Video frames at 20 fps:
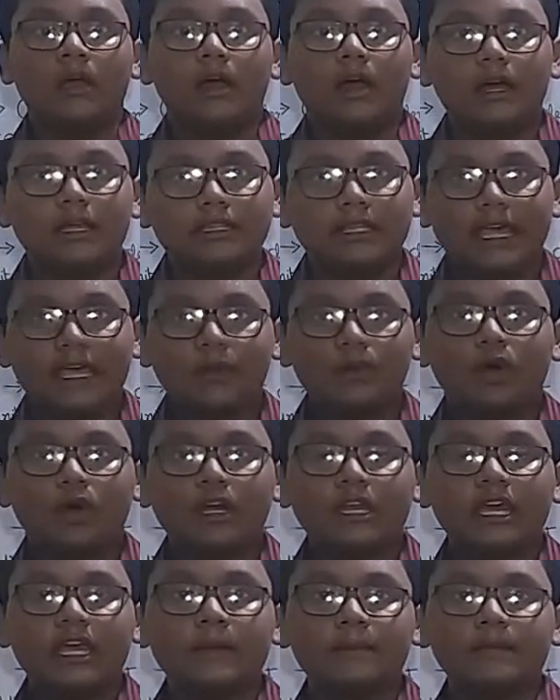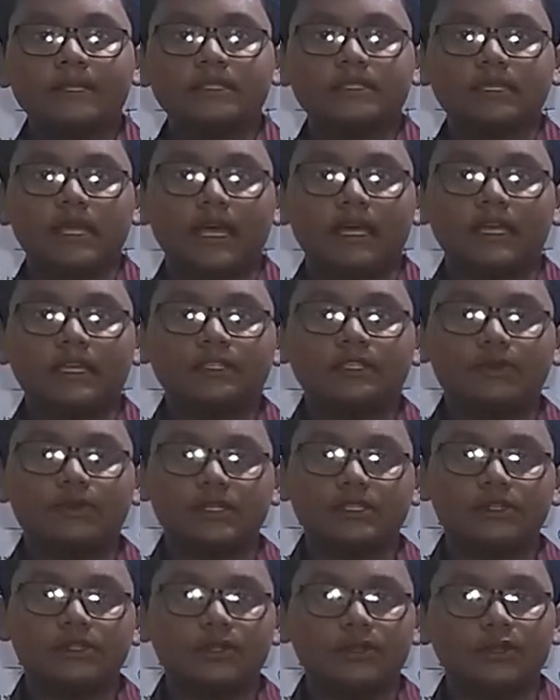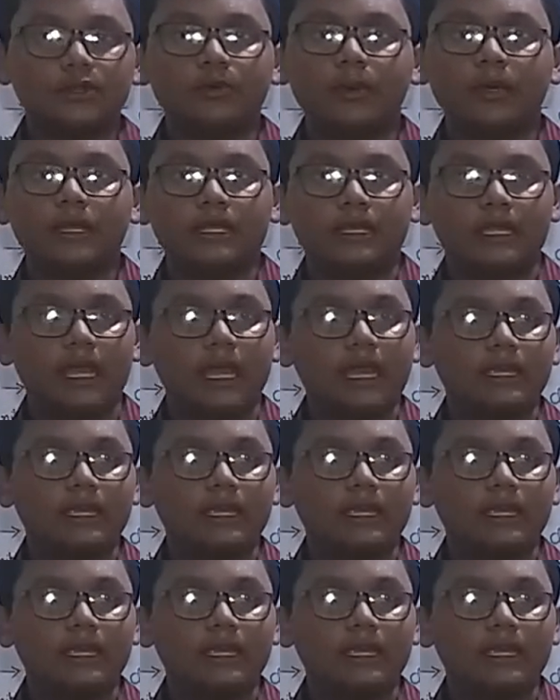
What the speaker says: Then what happens? I is equals to Q by T,